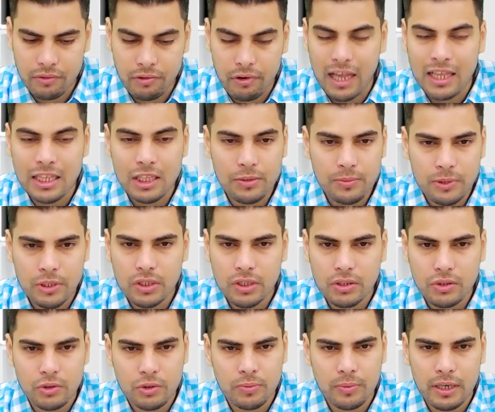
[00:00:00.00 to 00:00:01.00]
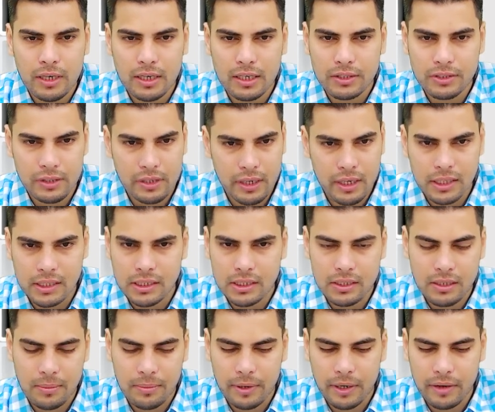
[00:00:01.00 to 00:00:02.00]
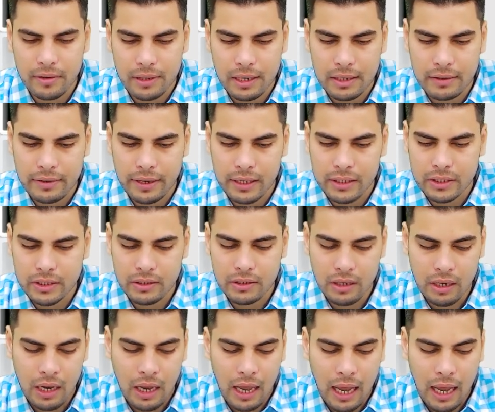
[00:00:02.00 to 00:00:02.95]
transmission should be considered as a separate transaction,